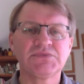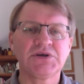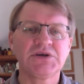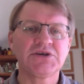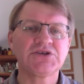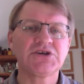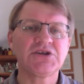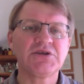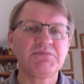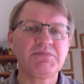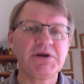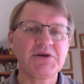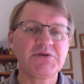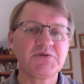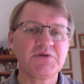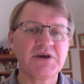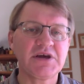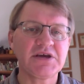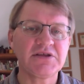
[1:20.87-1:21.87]
So the big
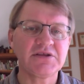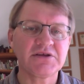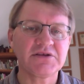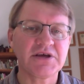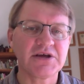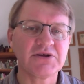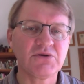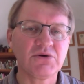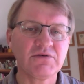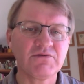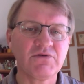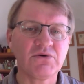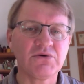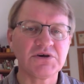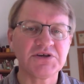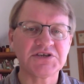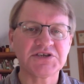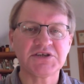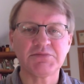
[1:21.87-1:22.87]
thing that they look for
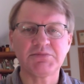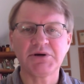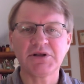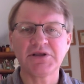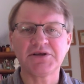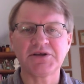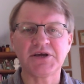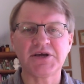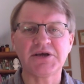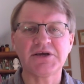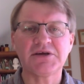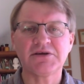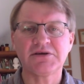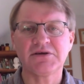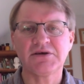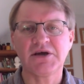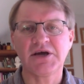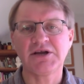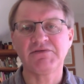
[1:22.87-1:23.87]
is stability,
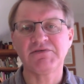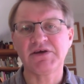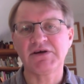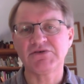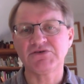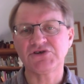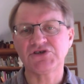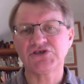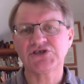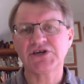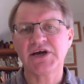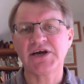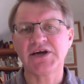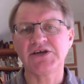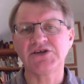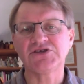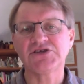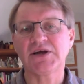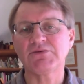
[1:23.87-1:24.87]
and if there was a
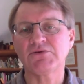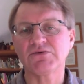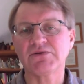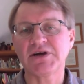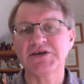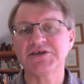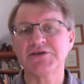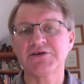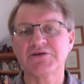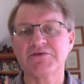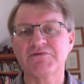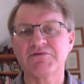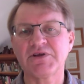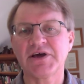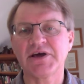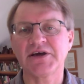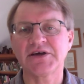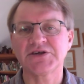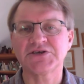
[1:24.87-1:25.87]
change, that will raise a lot of
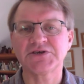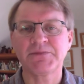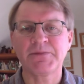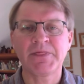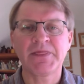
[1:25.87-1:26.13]
flags.